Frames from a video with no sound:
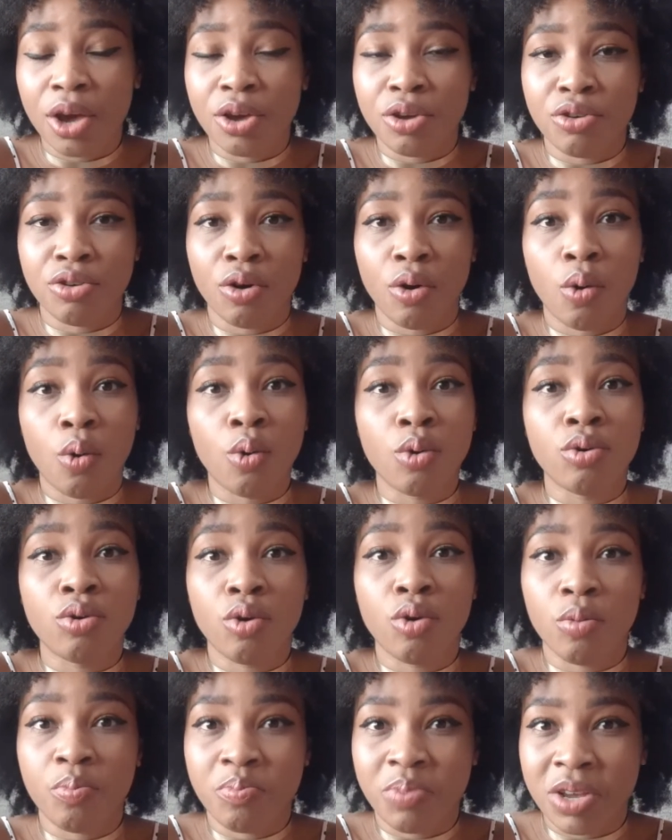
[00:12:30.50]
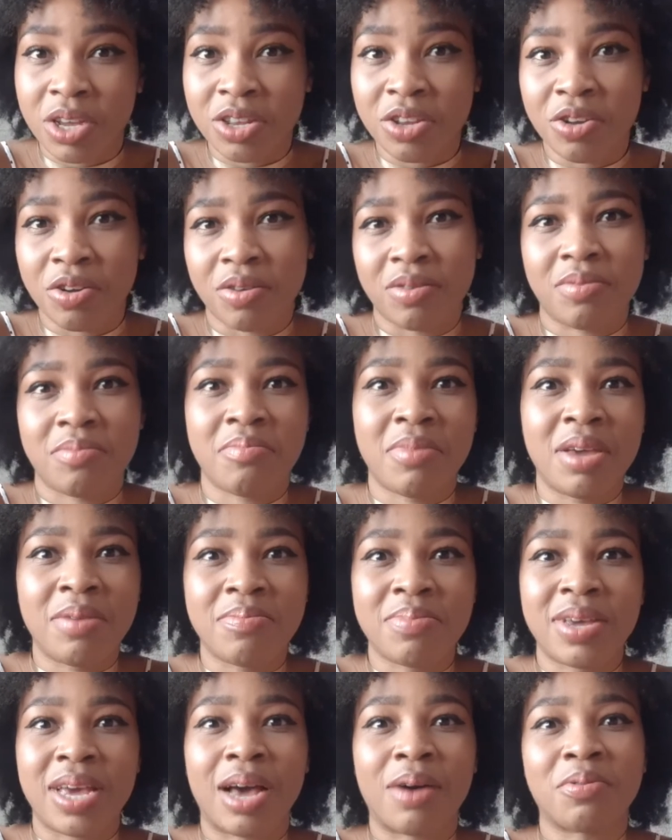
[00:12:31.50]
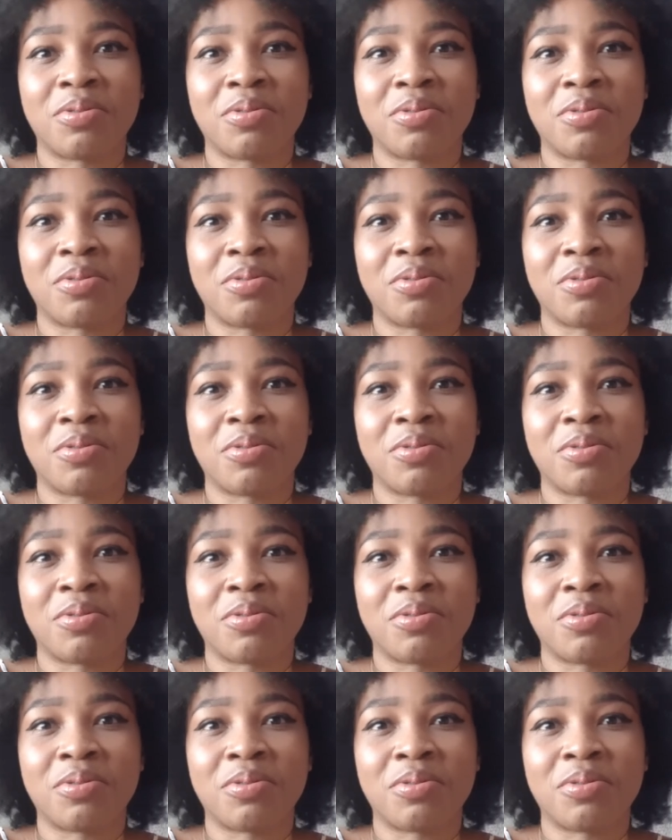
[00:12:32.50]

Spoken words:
your own opinion. Maybe